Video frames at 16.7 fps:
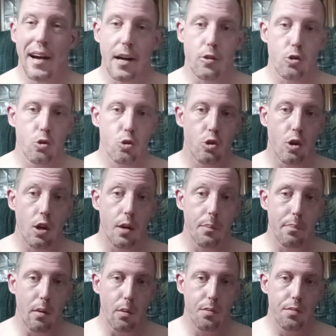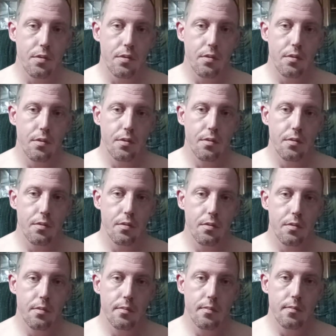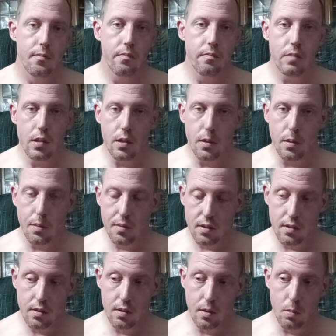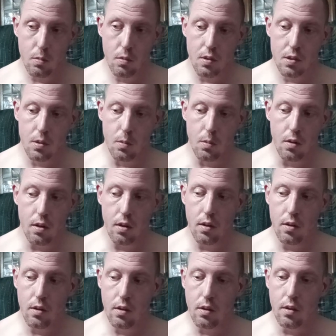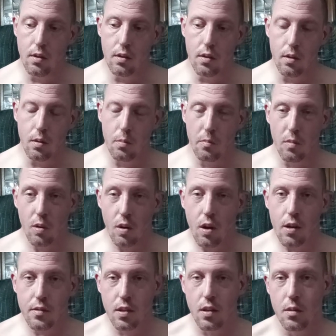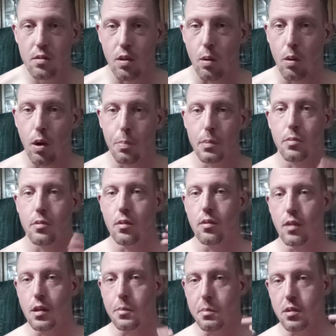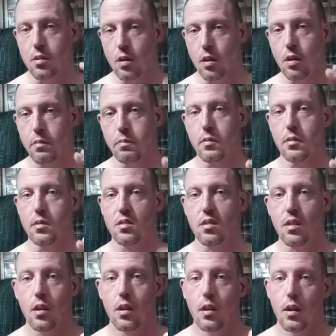I do try to post videos in a once in a while. And a lot of times, a lot of people don't like my talk voice,